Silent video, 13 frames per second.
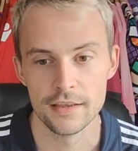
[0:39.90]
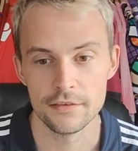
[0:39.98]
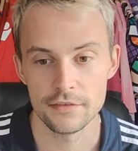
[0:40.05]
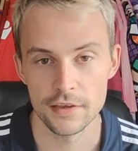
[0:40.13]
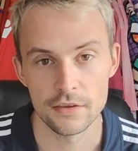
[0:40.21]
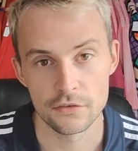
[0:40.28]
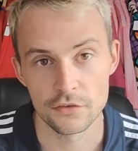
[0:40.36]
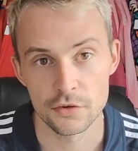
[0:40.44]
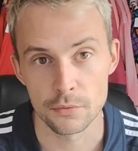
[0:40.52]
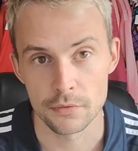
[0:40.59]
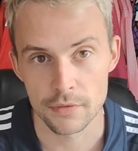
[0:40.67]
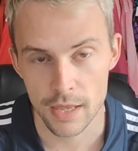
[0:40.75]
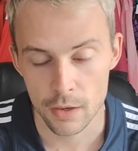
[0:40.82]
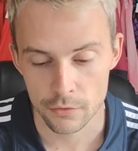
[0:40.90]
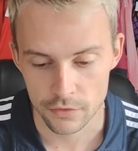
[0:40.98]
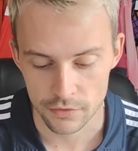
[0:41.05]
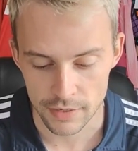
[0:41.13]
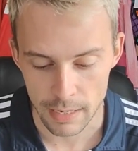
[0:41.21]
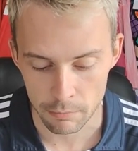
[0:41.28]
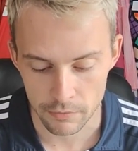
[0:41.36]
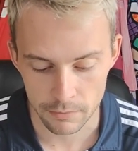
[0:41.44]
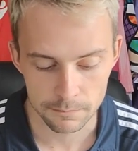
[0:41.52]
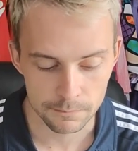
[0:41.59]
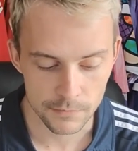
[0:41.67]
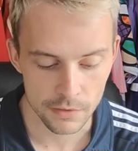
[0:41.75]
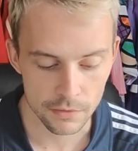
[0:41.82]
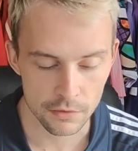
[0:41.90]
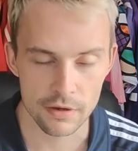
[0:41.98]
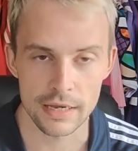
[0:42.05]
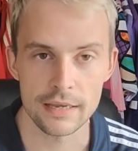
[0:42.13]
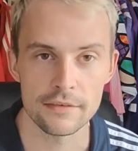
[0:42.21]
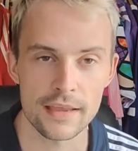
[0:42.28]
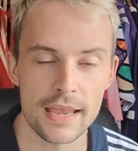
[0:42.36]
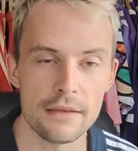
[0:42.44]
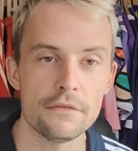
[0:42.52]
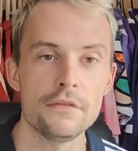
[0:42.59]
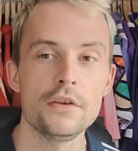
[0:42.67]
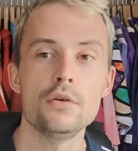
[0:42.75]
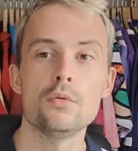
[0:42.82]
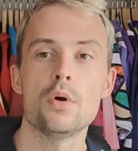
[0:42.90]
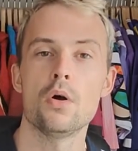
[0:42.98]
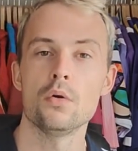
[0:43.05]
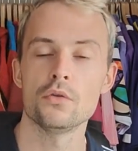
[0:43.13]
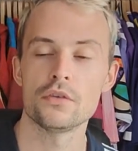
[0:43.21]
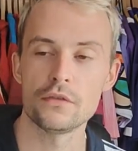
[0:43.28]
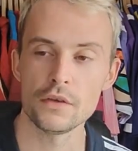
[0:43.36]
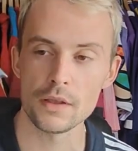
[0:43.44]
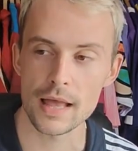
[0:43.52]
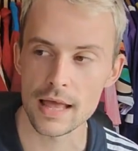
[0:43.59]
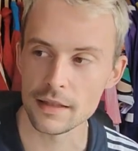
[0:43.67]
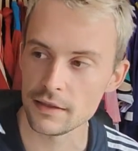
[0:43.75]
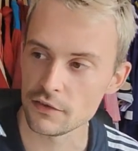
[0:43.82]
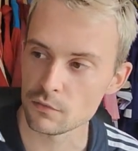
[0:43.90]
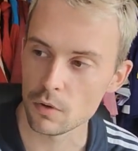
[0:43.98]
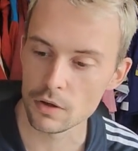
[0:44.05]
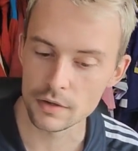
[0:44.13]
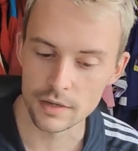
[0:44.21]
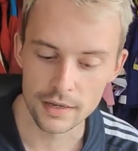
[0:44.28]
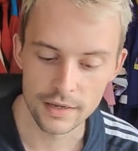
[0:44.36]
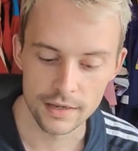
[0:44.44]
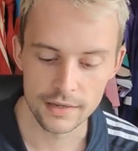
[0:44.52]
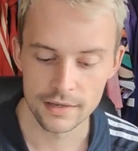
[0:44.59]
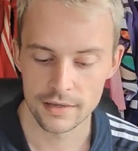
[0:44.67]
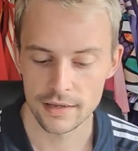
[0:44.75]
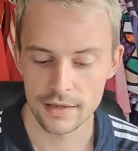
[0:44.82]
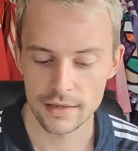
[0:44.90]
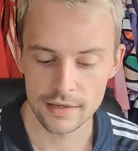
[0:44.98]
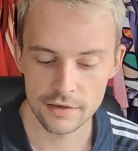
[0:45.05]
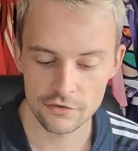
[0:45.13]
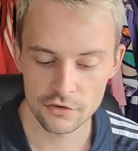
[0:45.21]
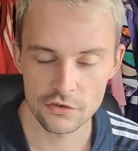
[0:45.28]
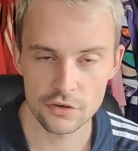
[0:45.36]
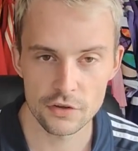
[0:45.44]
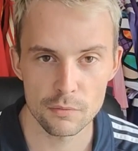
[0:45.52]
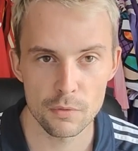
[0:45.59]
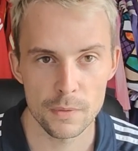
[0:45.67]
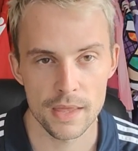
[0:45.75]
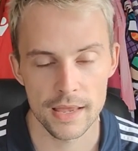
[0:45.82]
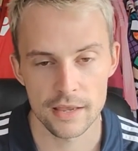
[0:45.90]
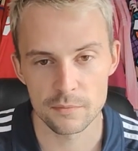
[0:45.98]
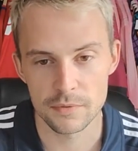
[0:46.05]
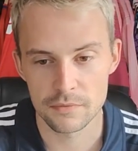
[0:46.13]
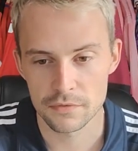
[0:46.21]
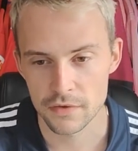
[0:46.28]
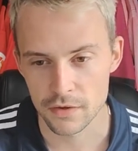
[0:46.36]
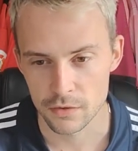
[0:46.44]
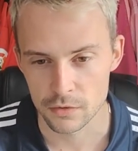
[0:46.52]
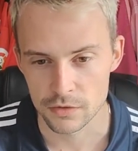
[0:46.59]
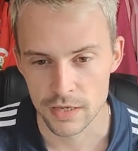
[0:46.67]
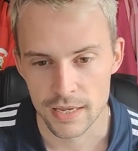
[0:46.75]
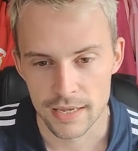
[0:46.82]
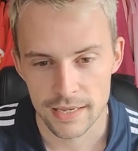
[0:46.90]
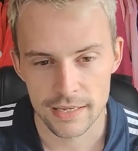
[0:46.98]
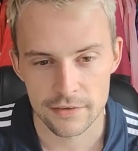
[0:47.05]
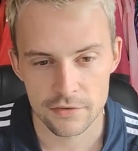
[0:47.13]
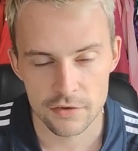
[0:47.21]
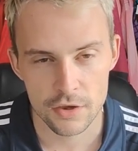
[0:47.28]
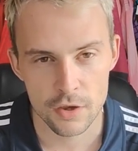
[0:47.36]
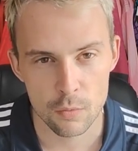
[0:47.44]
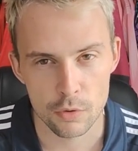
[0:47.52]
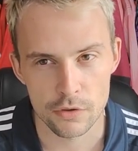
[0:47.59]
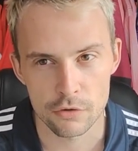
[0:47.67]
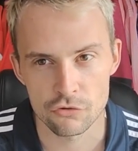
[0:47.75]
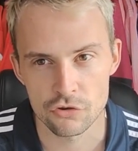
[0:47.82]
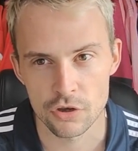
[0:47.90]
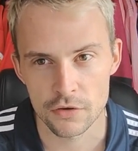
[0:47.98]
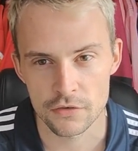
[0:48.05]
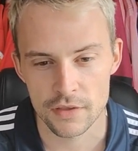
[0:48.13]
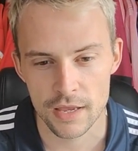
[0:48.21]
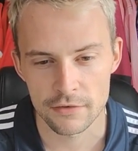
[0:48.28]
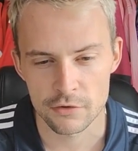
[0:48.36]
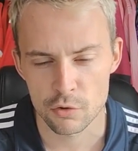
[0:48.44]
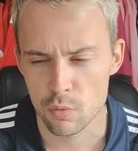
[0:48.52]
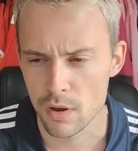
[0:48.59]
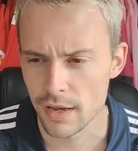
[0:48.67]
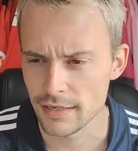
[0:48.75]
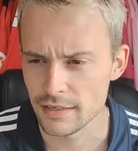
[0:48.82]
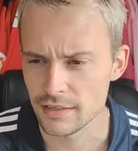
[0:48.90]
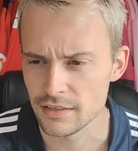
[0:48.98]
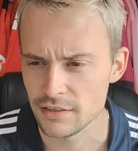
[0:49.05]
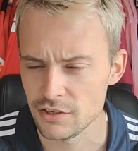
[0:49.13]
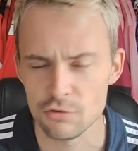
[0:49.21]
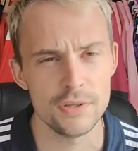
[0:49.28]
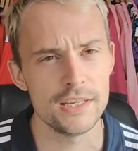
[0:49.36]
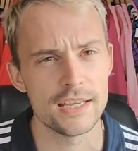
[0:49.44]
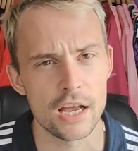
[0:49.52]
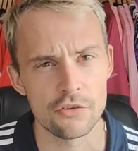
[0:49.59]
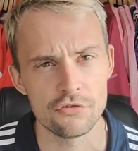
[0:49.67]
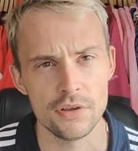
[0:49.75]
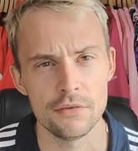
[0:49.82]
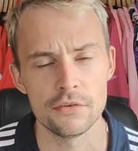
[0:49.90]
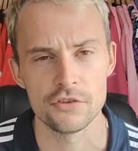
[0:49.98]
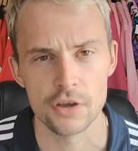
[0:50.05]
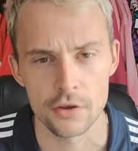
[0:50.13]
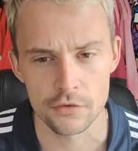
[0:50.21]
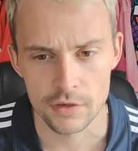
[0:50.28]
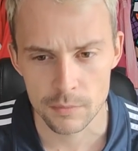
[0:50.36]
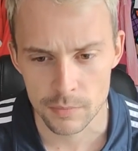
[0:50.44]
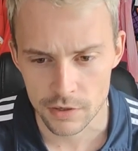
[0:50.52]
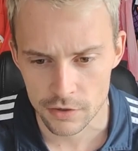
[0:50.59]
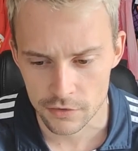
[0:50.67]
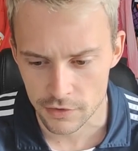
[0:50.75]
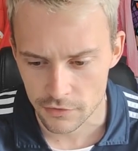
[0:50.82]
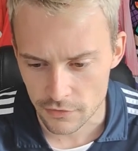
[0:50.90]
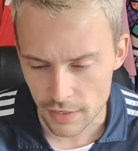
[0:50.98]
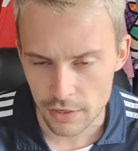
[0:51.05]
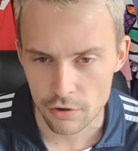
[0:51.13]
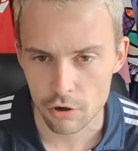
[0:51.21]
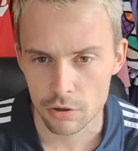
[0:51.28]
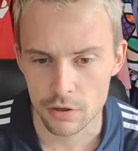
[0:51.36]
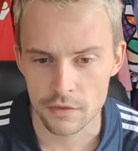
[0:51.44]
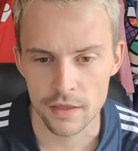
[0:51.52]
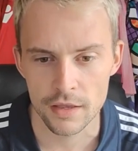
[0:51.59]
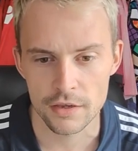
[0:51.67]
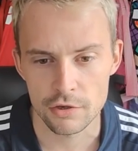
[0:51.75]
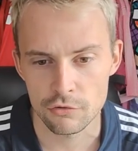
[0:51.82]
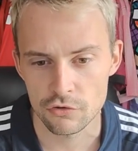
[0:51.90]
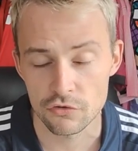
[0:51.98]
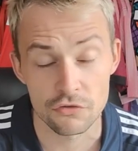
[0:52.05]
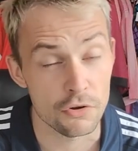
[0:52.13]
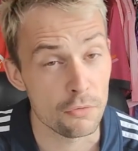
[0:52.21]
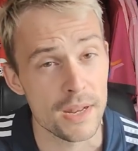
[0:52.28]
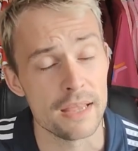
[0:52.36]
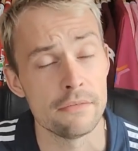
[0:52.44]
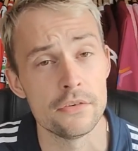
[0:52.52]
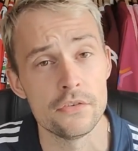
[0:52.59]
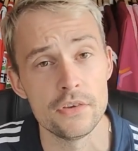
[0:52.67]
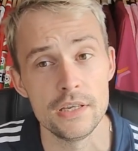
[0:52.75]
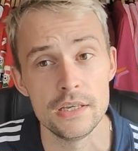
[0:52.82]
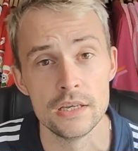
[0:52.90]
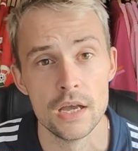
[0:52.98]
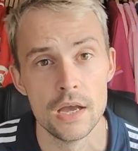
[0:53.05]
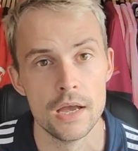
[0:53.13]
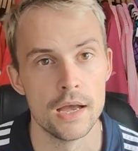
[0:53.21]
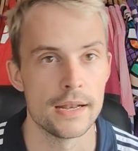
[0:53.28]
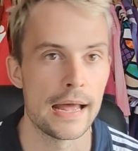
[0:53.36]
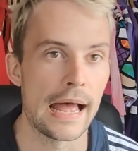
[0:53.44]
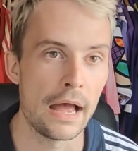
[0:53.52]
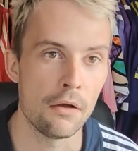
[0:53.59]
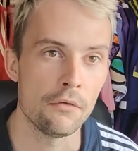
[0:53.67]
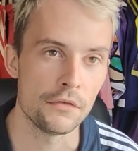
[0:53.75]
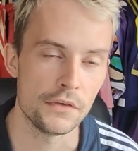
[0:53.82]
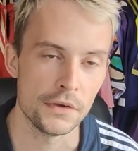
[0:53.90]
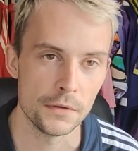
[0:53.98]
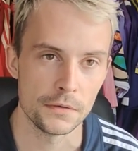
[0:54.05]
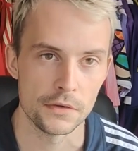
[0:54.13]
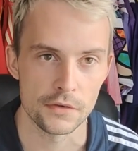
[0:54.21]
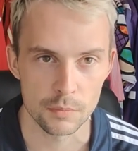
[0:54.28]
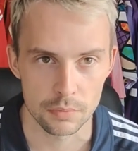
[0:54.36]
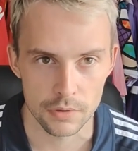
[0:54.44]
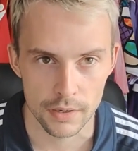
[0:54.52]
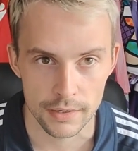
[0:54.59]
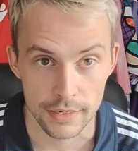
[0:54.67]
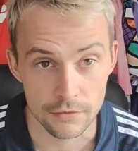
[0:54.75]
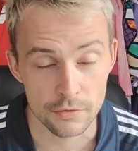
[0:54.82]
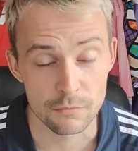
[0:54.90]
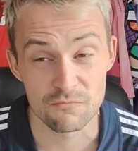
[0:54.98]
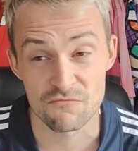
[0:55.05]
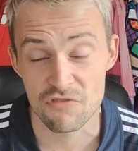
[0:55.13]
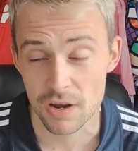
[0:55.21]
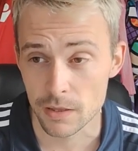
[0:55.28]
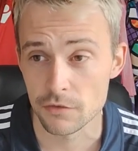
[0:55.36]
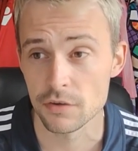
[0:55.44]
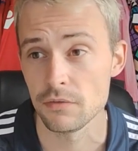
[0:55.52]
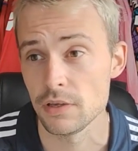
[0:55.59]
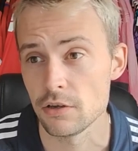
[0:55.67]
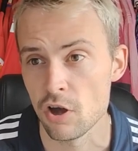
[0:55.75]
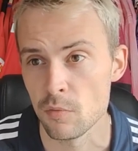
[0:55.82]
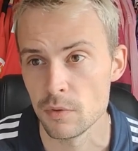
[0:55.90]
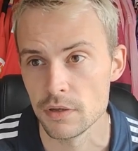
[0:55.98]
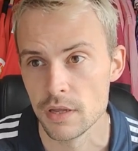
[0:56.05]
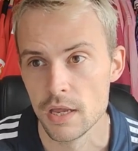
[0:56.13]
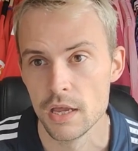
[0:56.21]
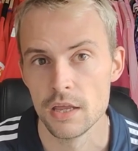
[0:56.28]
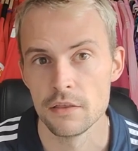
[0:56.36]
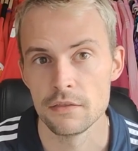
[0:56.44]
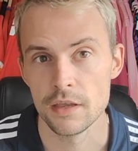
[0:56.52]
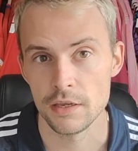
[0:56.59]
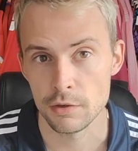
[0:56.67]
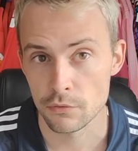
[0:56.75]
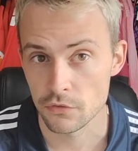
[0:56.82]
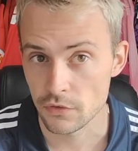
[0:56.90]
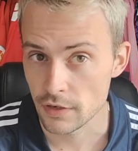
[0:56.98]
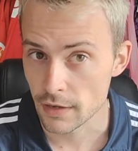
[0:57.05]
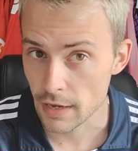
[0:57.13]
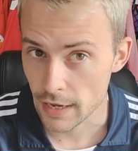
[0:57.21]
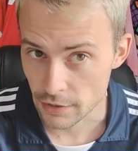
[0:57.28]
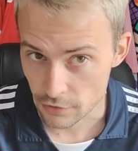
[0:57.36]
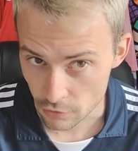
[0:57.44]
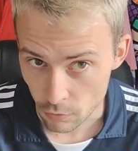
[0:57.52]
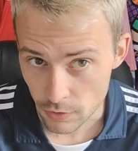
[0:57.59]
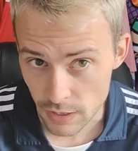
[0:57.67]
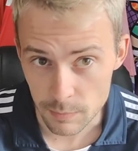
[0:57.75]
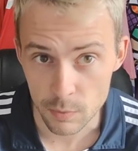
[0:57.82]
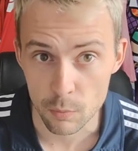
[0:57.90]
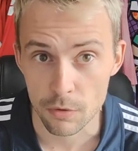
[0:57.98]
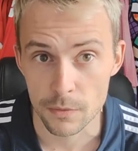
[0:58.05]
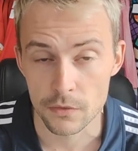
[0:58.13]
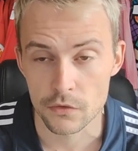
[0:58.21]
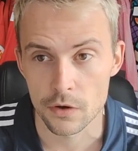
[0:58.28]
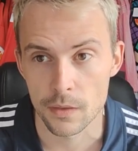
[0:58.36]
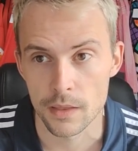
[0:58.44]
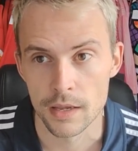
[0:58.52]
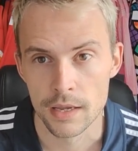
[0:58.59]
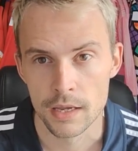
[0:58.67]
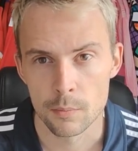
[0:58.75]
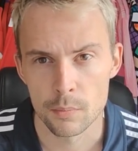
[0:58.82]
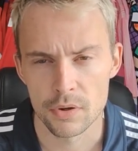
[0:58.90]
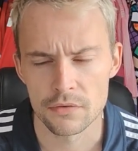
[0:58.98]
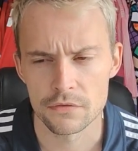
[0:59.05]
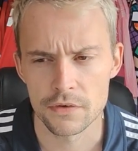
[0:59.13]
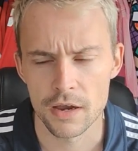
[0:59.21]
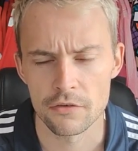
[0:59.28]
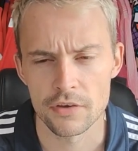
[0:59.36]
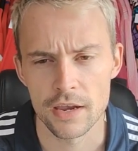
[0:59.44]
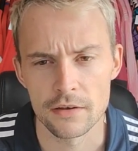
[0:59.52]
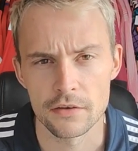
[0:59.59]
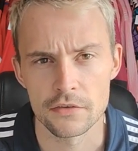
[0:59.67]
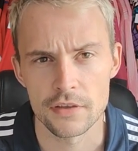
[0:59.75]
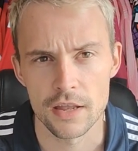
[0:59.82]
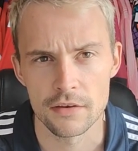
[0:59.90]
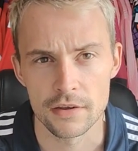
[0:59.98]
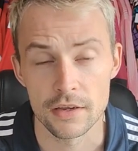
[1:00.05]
since two thousand. However, there is a few holes to fill, and this one is just another one that has been filled. It's uh, one of those shirts that is quite unique actually for Chelsea, because it's a colour that you just don't ever see an outfielder to play. It's relatively common that you'd see a goalkeeper wearing this colour, but as far as I understand it